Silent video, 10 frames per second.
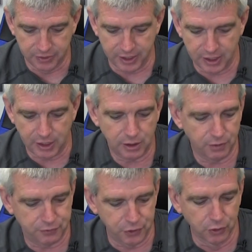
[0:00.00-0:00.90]
the
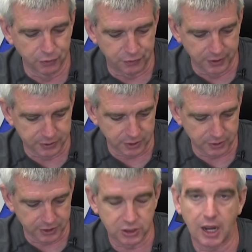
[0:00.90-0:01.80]
fuel
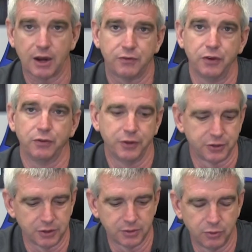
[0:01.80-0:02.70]
filter, the stock fuel
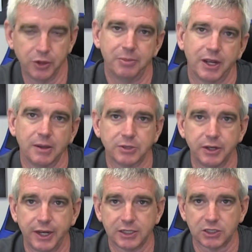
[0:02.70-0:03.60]
filter, really becomes
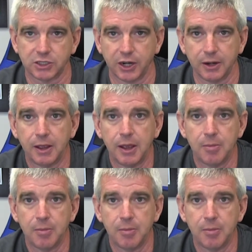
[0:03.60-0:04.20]
unnecessary.